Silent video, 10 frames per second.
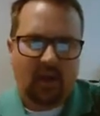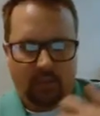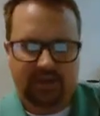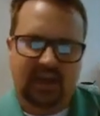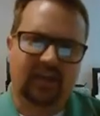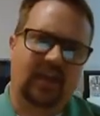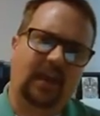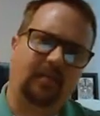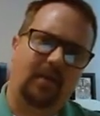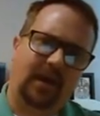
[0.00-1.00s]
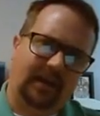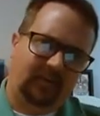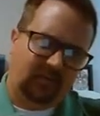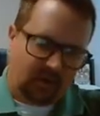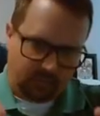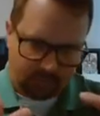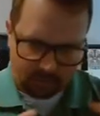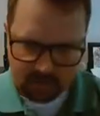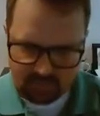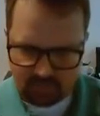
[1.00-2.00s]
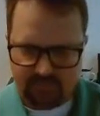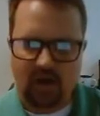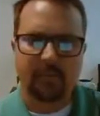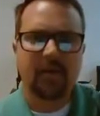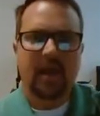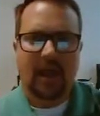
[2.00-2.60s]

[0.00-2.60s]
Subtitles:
We take the antibodies, we remove them from,